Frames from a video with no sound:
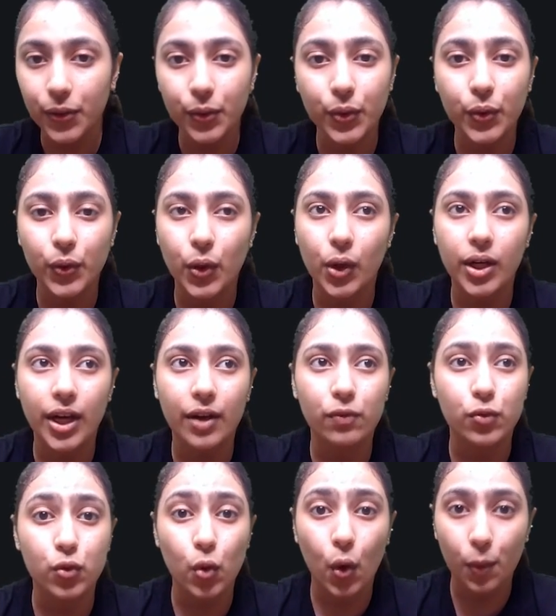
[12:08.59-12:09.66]
who do not
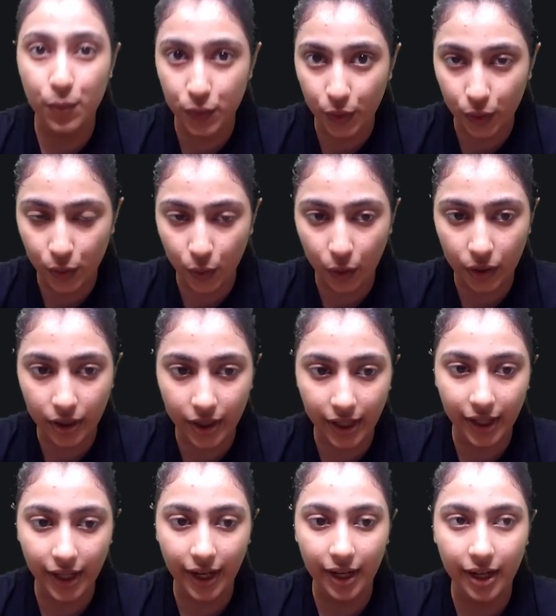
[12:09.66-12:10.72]
have job
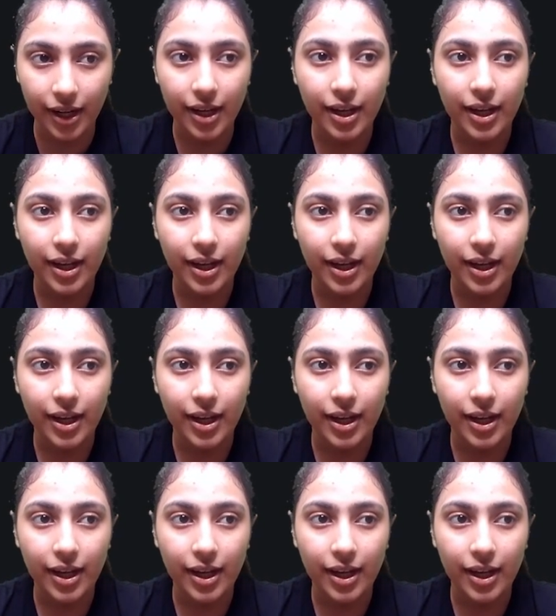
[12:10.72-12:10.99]
security, and